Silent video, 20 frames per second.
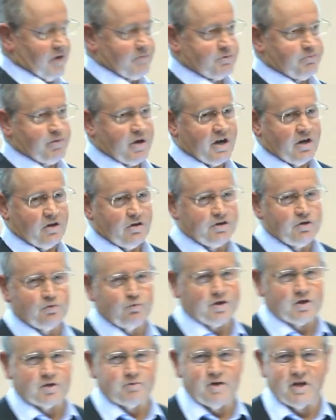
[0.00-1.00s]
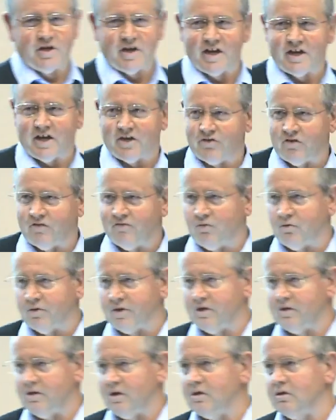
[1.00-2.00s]
Perhaps I didn't want to spend
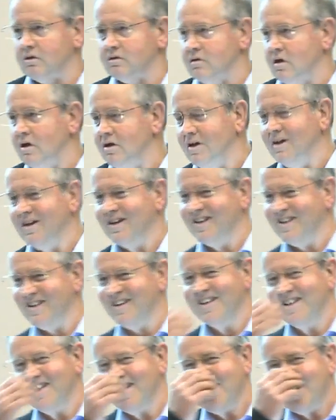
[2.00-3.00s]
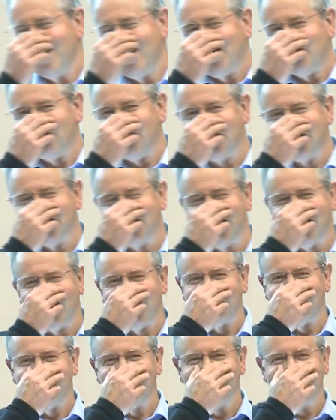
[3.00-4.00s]
$814.
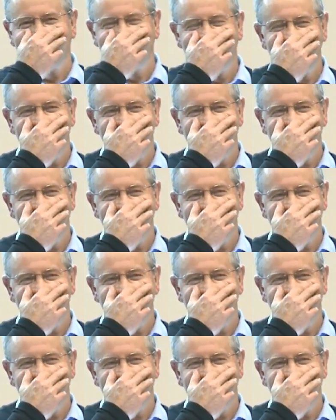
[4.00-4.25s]
But,